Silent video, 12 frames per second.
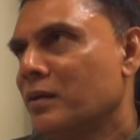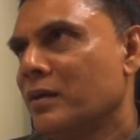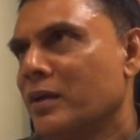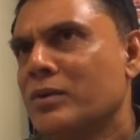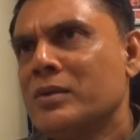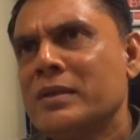
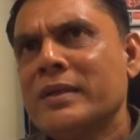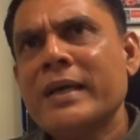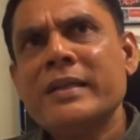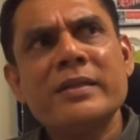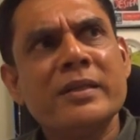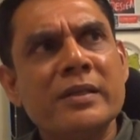around
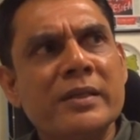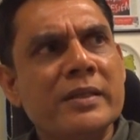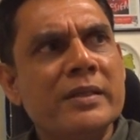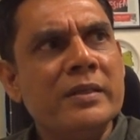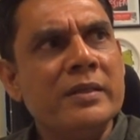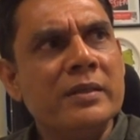
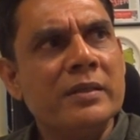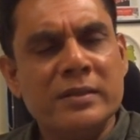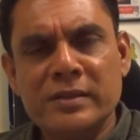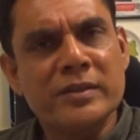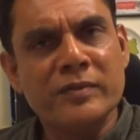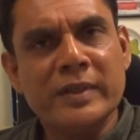9:30
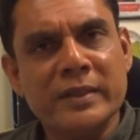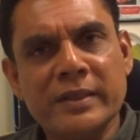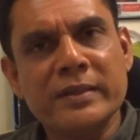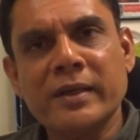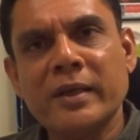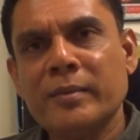somewhere at
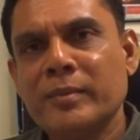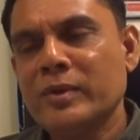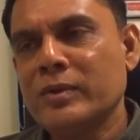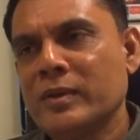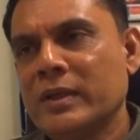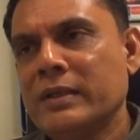that time, you
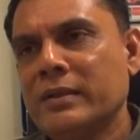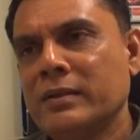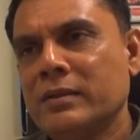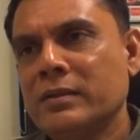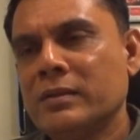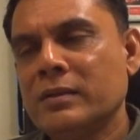know, and
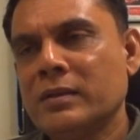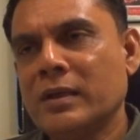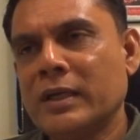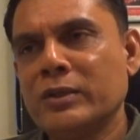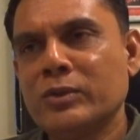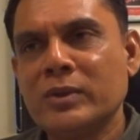
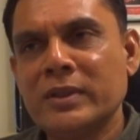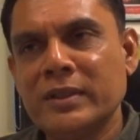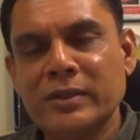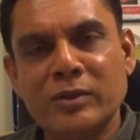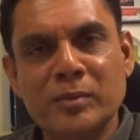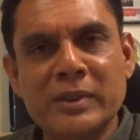Anton
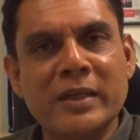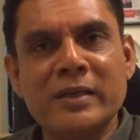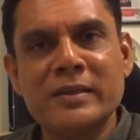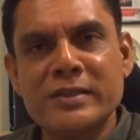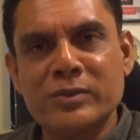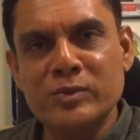and Norman
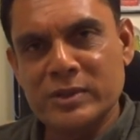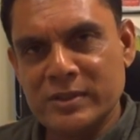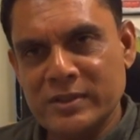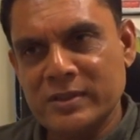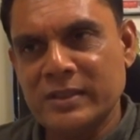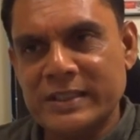Dantas, who was
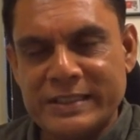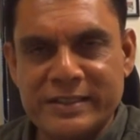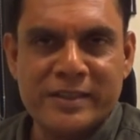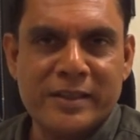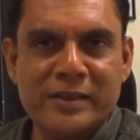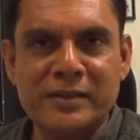the
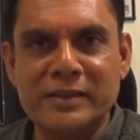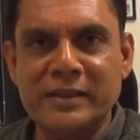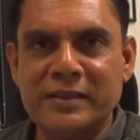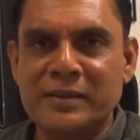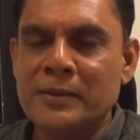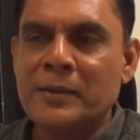assistant editor there,